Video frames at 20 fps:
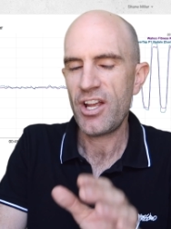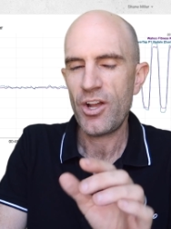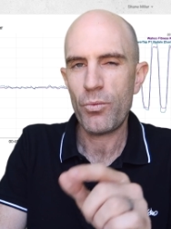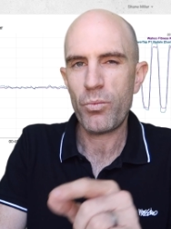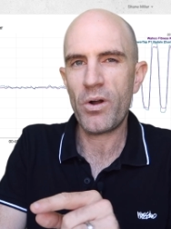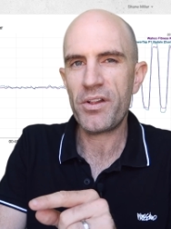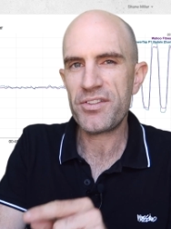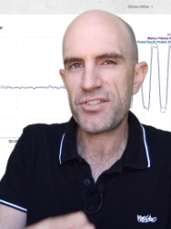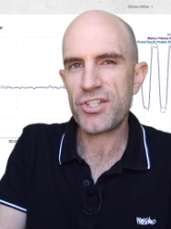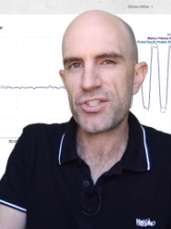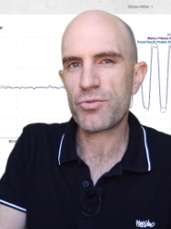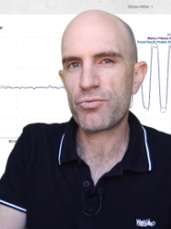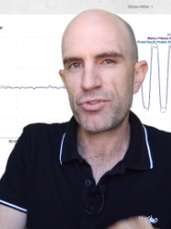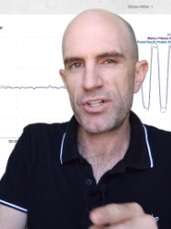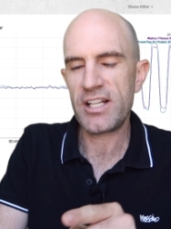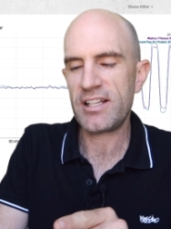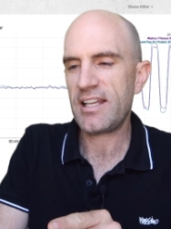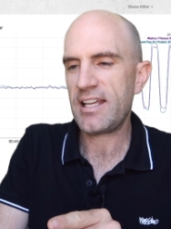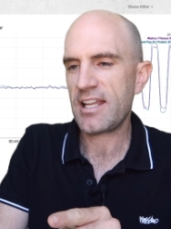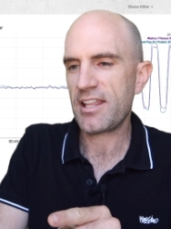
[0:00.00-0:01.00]
One's just
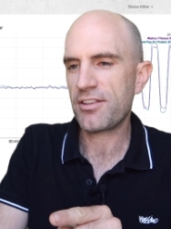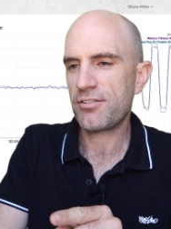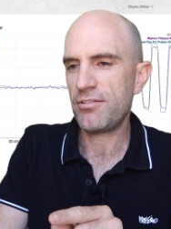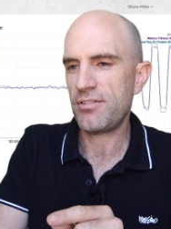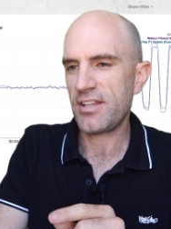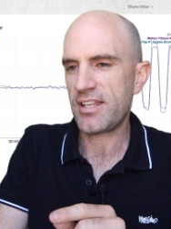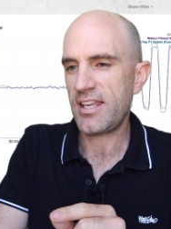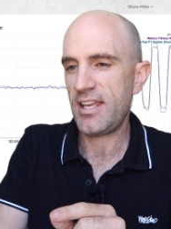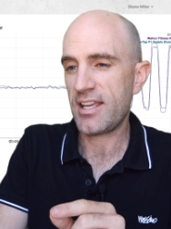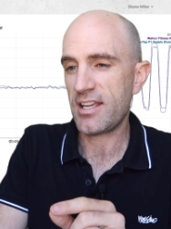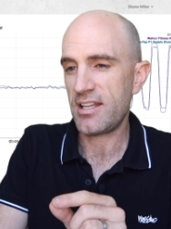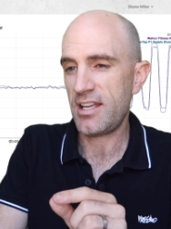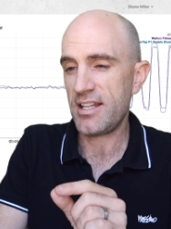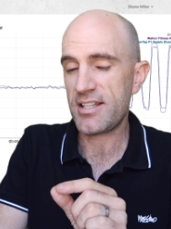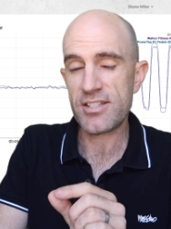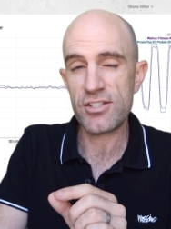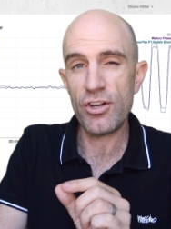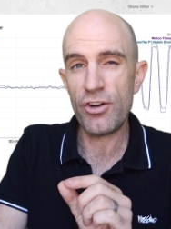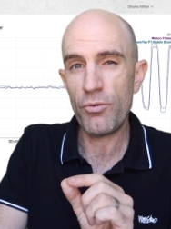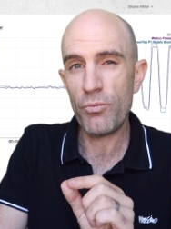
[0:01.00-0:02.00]
relaying through the Kickr.
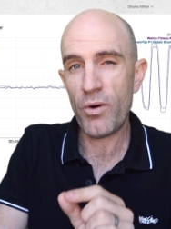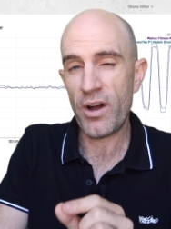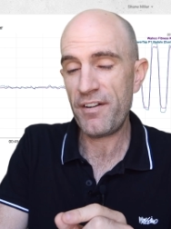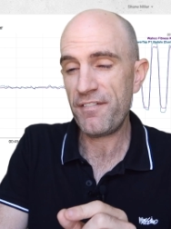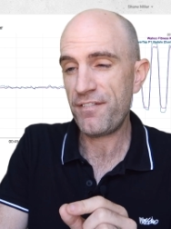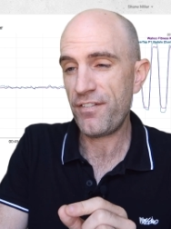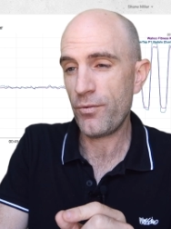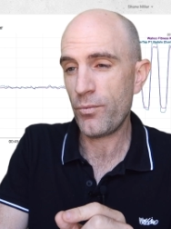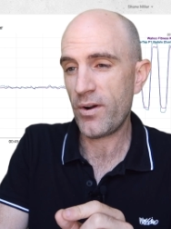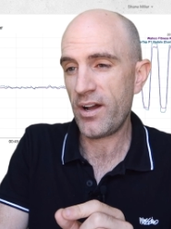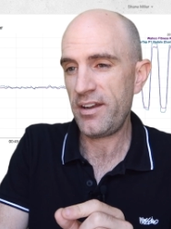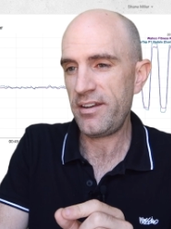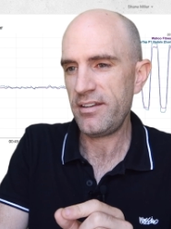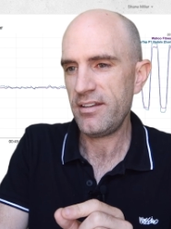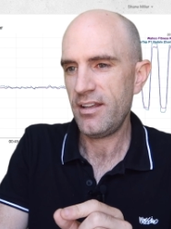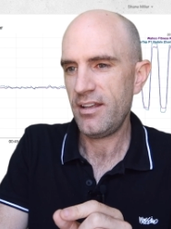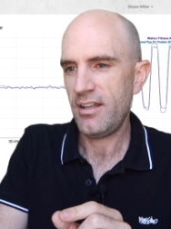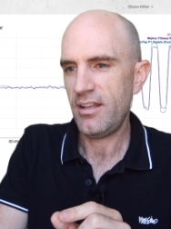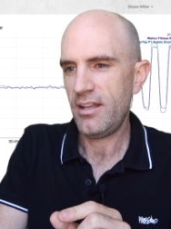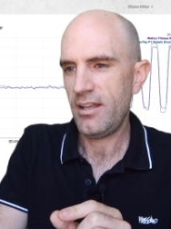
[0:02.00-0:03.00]
It's not one for one,
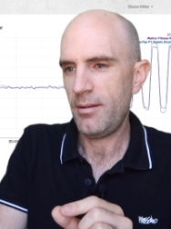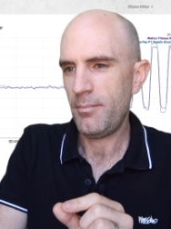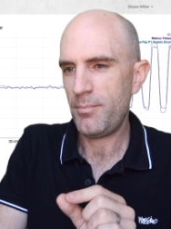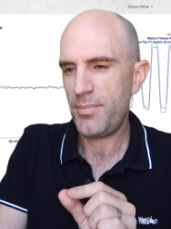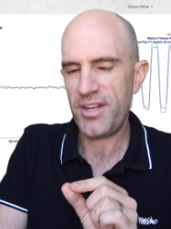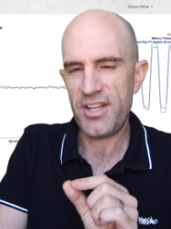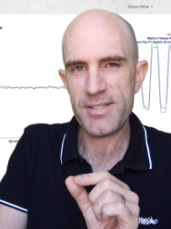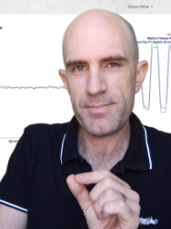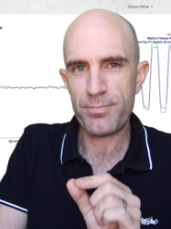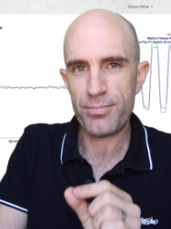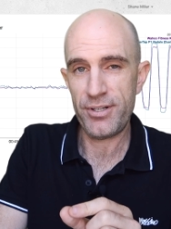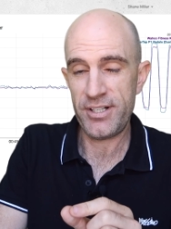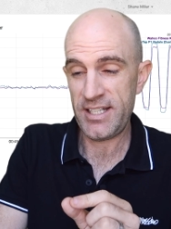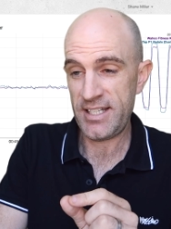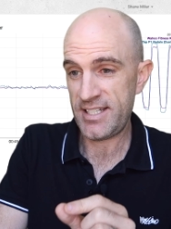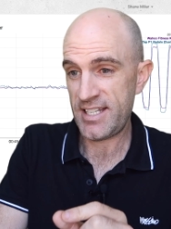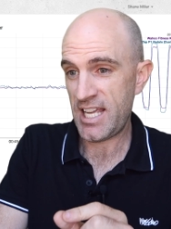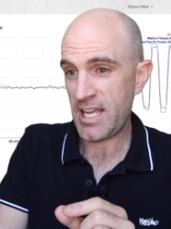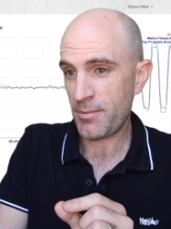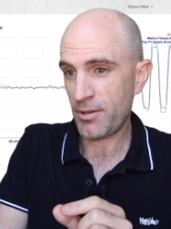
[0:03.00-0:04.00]
but it's
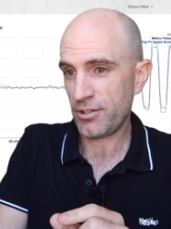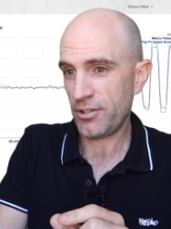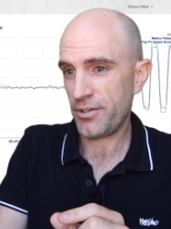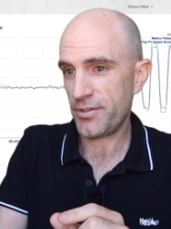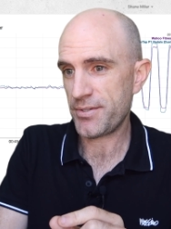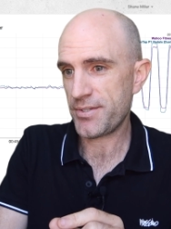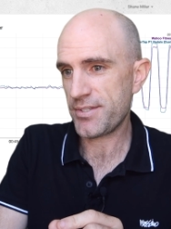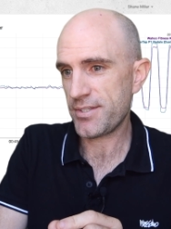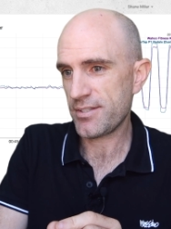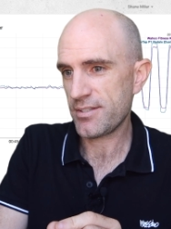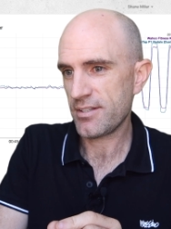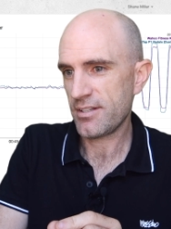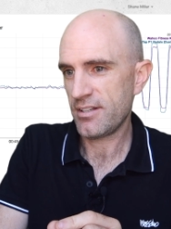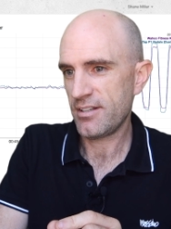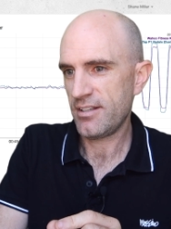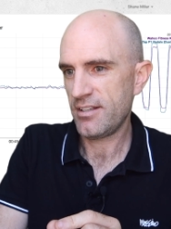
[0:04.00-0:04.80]
pretty damn close.